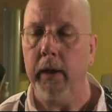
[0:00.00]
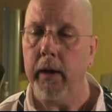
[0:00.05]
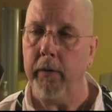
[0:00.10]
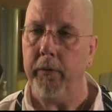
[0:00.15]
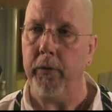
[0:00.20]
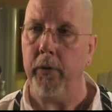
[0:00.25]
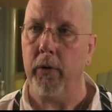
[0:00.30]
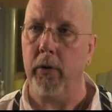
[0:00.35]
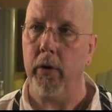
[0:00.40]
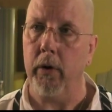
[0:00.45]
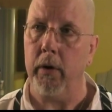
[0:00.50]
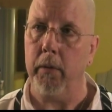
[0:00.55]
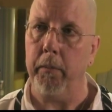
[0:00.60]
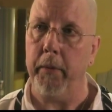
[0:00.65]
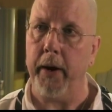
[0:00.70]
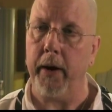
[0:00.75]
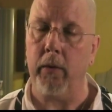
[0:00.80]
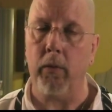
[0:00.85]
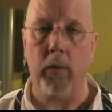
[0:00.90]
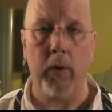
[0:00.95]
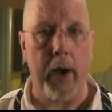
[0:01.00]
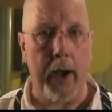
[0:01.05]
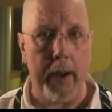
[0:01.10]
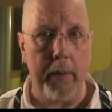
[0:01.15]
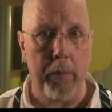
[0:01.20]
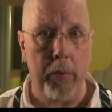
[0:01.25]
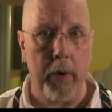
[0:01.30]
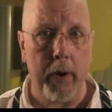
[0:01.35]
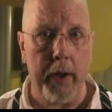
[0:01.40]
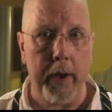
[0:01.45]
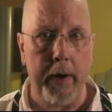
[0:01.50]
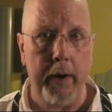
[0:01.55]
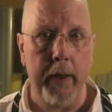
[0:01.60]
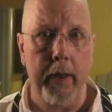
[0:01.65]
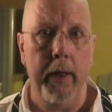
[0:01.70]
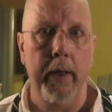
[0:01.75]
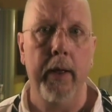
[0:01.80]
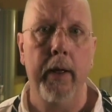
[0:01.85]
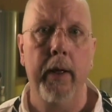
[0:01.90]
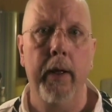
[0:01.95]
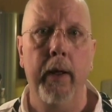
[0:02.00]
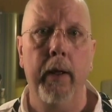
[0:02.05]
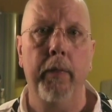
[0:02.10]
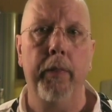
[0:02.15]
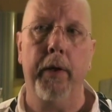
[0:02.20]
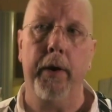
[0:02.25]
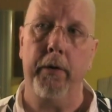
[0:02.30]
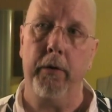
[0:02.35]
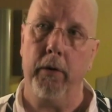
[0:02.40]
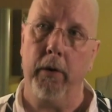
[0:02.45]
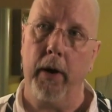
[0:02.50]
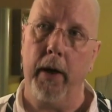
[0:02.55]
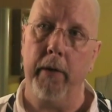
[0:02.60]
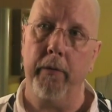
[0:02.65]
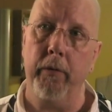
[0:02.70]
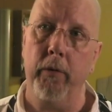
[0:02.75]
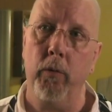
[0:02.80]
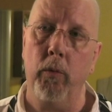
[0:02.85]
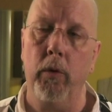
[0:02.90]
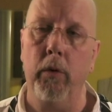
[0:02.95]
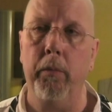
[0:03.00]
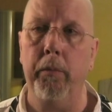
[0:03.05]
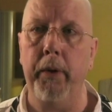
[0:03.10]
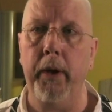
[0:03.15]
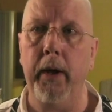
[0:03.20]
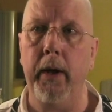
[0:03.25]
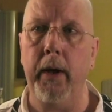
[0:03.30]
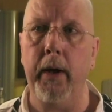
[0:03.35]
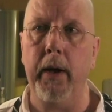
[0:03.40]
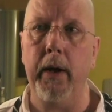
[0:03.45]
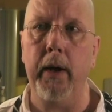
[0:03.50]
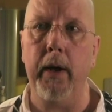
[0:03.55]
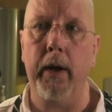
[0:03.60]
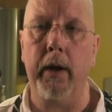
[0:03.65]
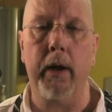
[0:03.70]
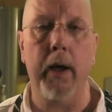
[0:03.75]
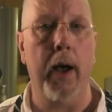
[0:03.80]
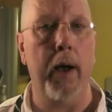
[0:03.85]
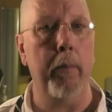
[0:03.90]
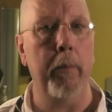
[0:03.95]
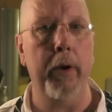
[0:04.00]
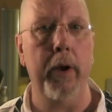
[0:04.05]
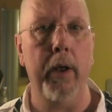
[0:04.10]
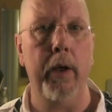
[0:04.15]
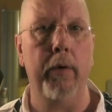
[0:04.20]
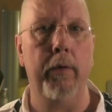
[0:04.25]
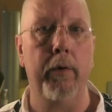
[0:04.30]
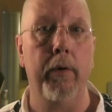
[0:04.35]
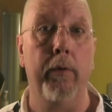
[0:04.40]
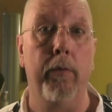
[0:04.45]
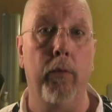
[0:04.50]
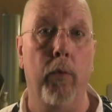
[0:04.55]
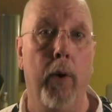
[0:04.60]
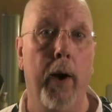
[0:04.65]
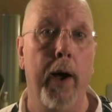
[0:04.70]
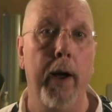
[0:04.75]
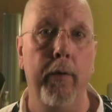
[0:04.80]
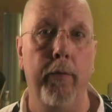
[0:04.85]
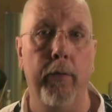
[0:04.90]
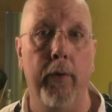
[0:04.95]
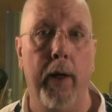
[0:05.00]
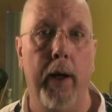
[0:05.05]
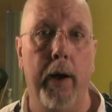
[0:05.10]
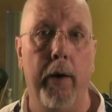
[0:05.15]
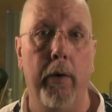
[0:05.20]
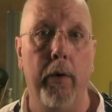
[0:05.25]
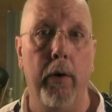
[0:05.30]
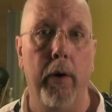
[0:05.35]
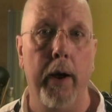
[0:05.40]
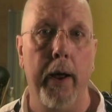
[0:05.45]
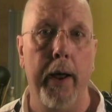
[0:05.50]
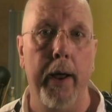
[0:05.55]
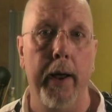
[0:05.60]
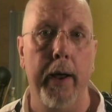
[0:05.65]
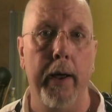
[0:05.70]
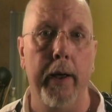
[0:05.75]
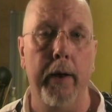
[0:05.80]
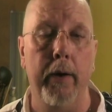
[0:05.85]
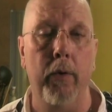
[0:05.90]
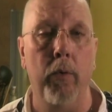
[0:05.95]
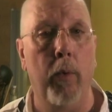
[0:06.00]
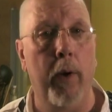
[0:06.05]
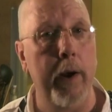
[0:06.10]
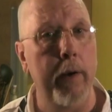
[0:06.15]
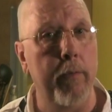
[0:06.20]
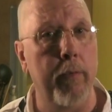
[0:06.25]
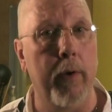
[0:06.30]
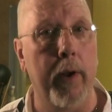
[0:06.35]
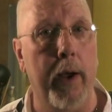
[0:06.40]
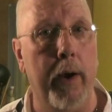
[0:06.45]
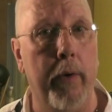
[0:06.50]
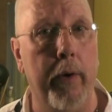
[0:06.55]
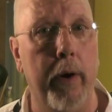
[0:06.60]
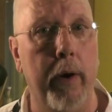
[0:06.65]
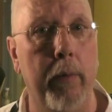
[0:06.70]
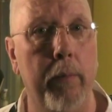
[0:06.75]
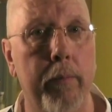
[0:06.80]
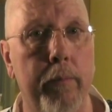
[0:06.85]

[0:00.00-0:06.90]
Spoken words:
If you're going to make rye bread, then your leaven will be a combination of rye flour and white flour.